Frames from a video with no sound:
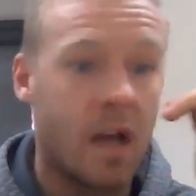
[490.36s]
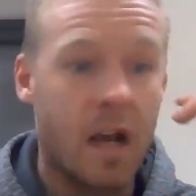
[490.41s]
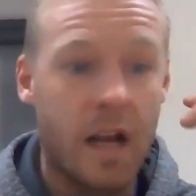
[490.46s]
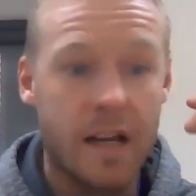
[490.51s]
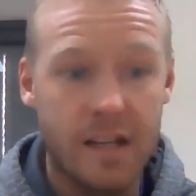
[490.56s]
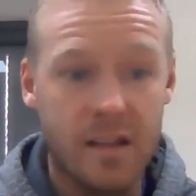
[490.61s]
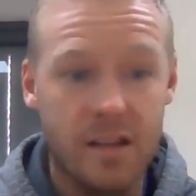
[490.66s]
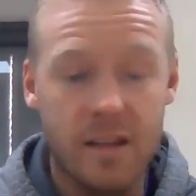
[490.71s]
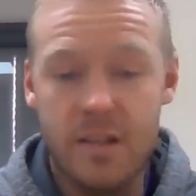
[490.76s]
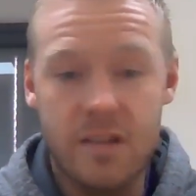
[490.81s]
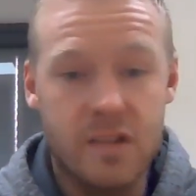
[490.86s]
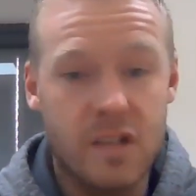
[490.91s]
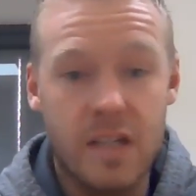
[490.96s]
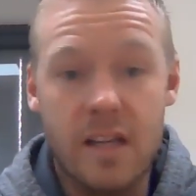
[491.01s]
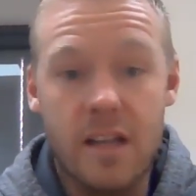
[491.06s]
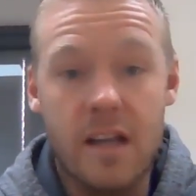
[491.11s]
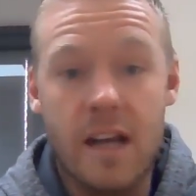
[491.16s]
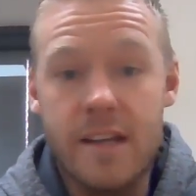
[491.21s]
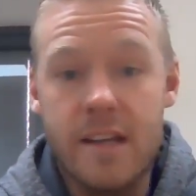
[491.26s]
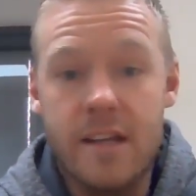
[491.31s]
And
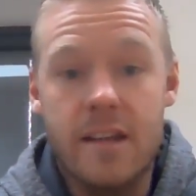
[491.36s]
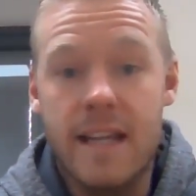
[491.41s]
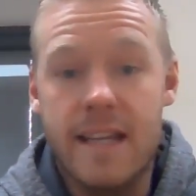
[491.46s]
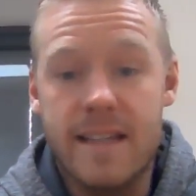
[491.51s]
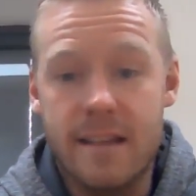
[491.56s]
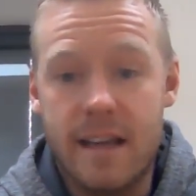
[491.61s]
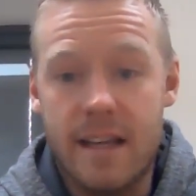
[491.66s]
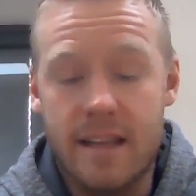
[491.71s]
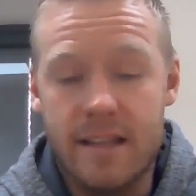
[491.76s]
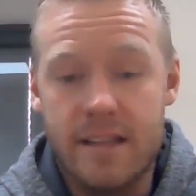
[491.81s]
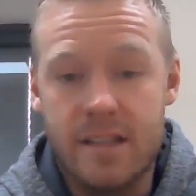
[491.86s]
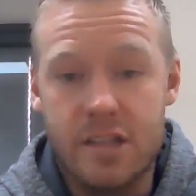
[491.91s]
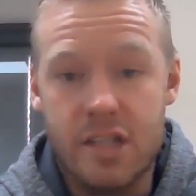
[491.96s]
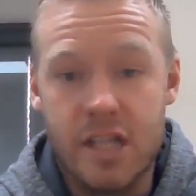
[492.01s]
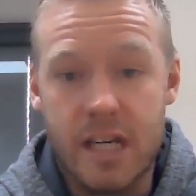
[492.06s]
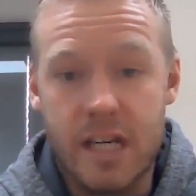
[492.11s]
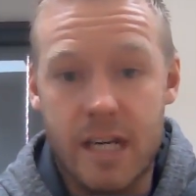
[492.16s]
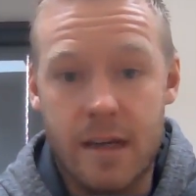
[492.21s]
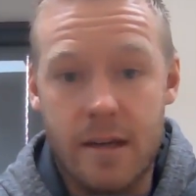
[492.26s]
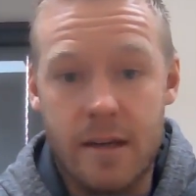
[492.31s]
you're less likely to
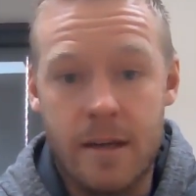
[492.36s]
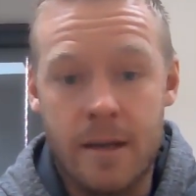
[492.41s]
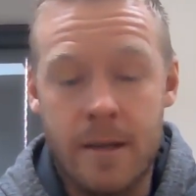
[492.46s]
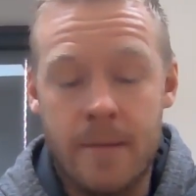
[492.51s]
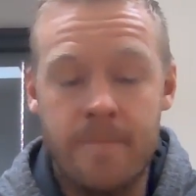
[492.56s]
cheat.